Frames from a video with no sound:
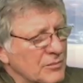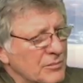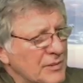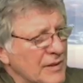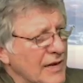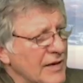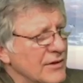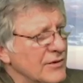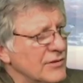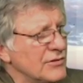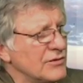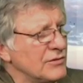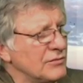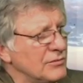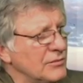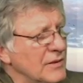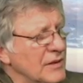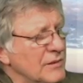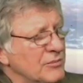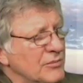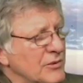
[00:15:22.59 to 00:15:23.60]
payers who
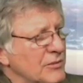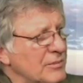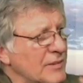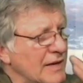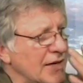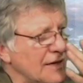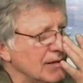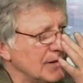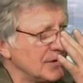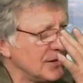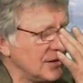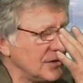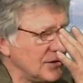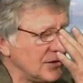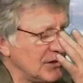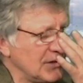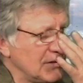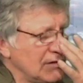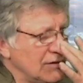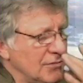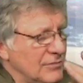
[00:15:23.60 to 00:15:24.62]
might put back into the
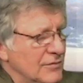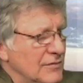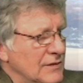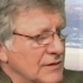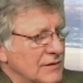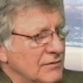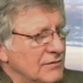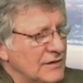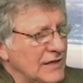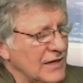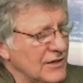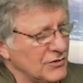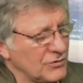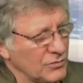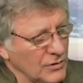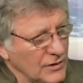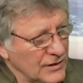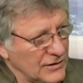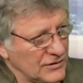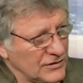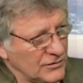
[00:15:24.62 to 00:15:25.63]
system
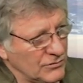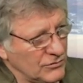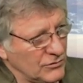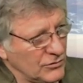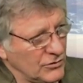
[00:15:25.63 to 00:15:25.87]
tax-wise